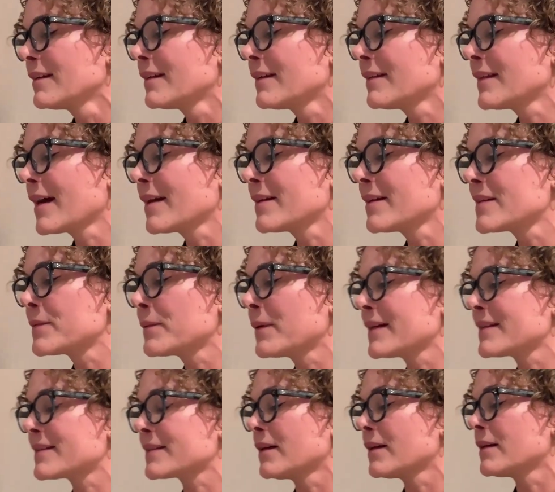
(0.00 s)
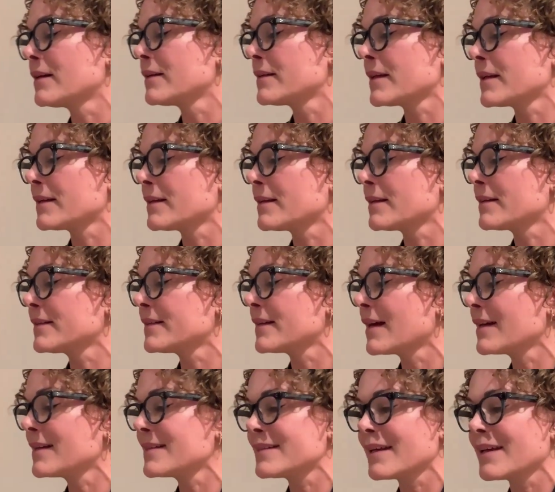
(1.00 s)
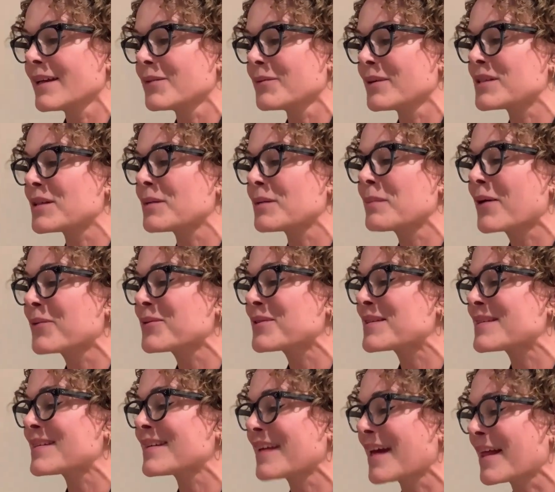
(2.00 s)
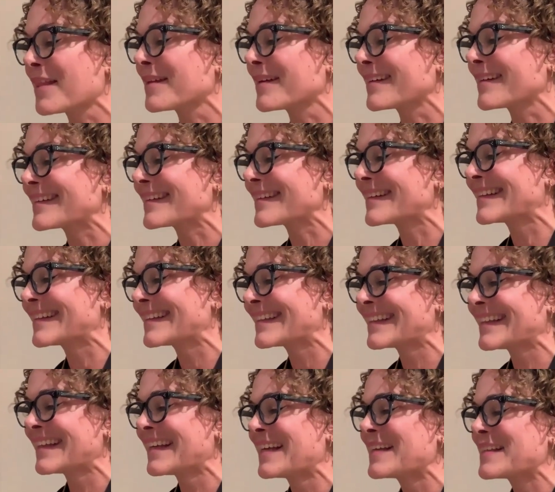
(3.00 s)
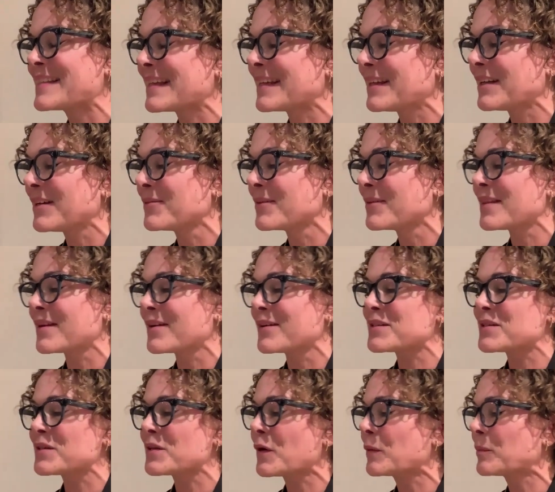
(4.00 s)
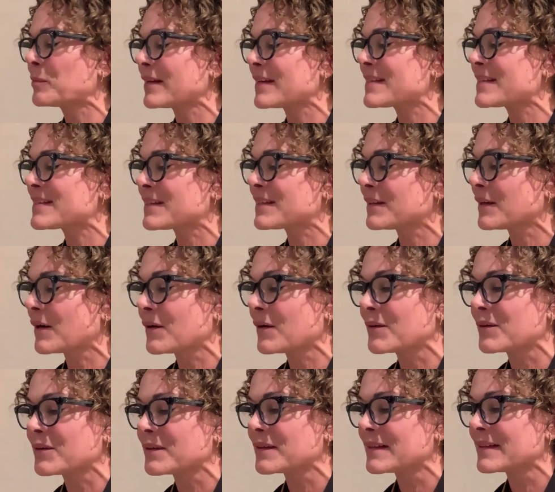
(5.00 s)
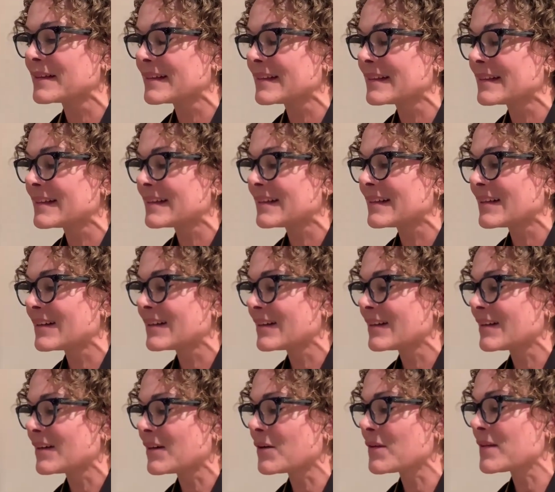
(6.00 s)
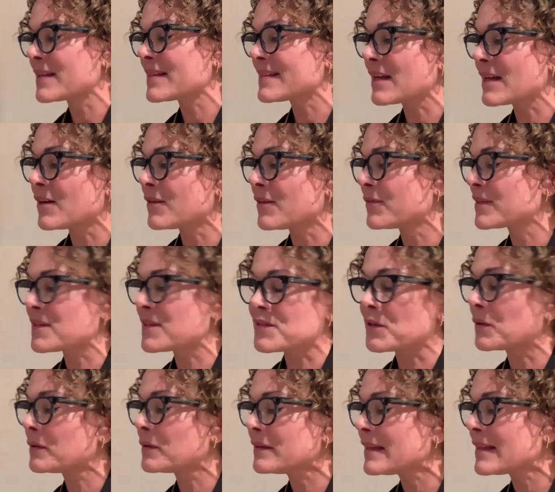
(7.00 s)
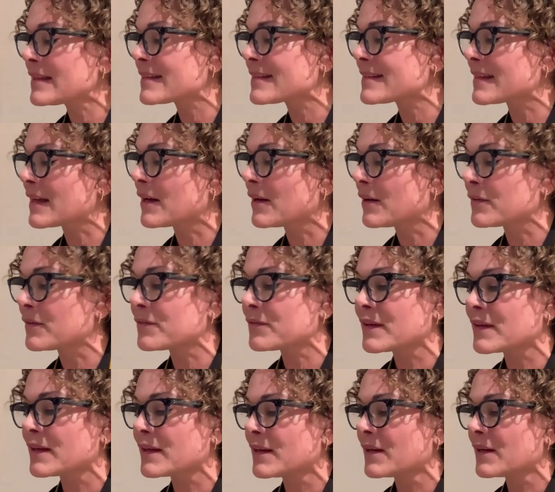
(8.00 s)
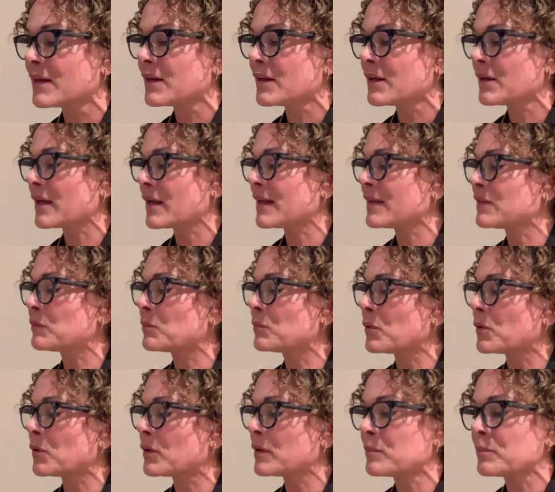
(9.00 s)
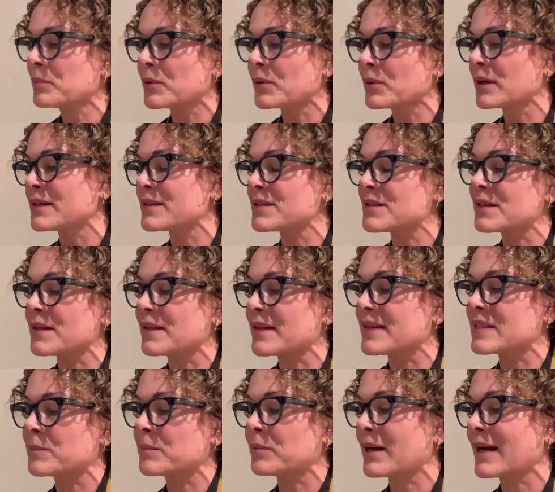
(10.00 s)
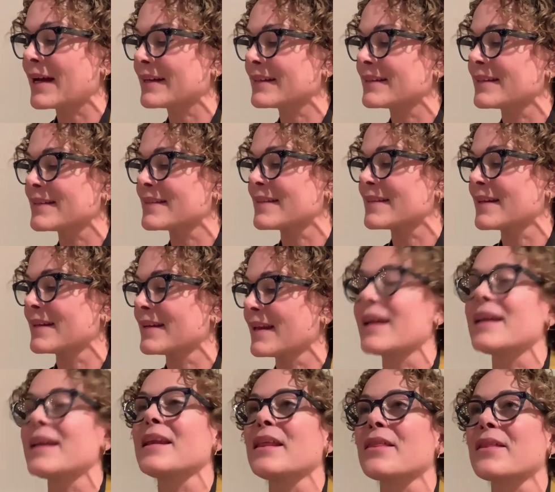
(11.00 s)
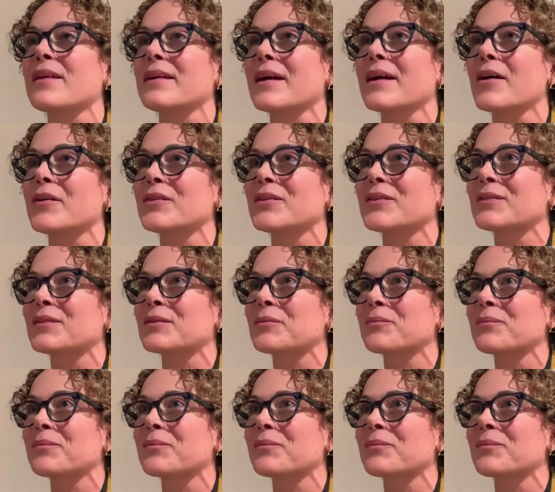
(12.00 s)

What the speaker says: That is why it's called zazen, which amounts to nothing. Sitting where there is no place to go, or the self, which is only the self, is more important to this practice than anything else.